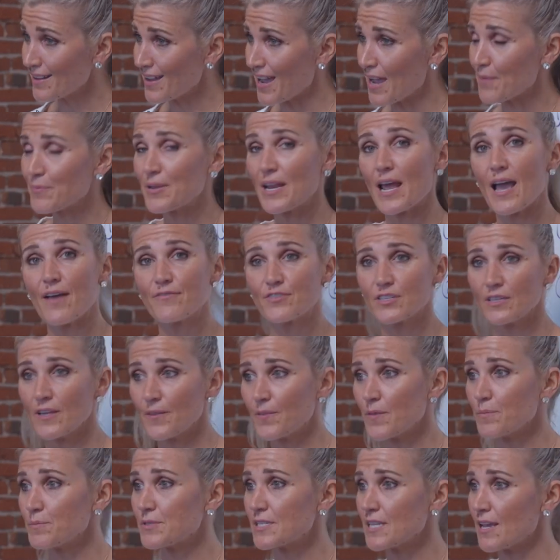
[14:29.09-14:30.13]
I'm gonna have to
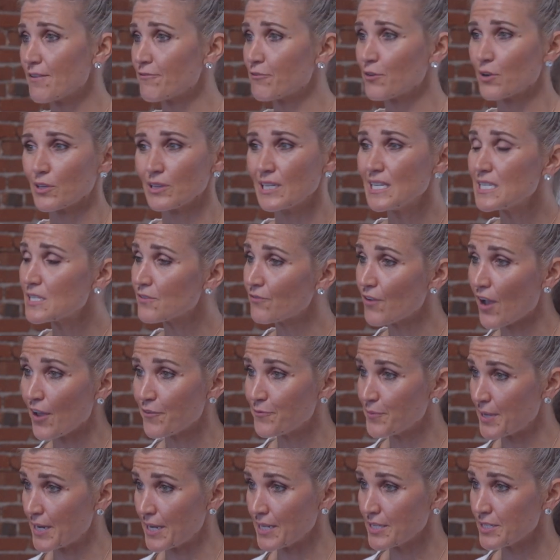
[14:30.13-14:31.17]
let them sit for at least
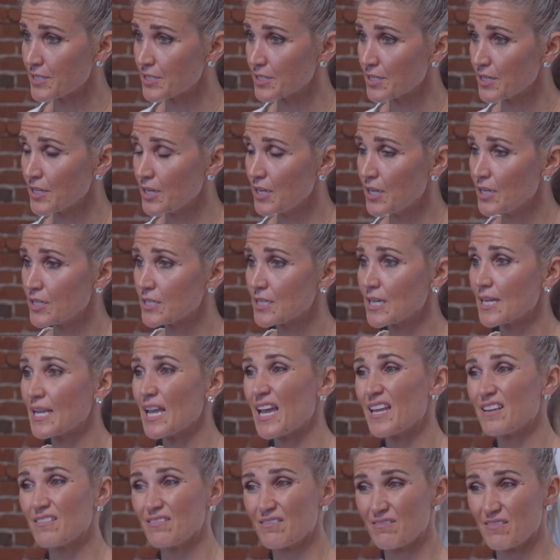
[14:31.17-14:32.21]
5 minutes to
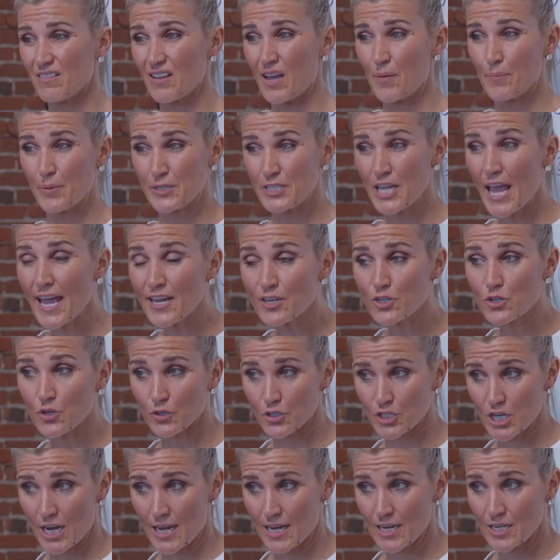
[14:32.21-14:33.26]
get a potential
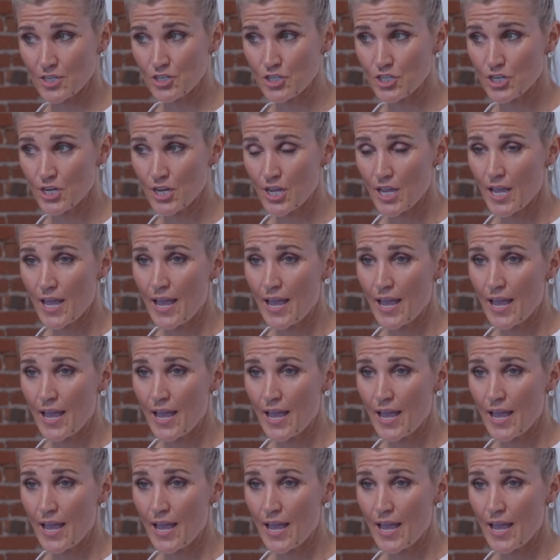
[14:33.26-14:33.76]
change.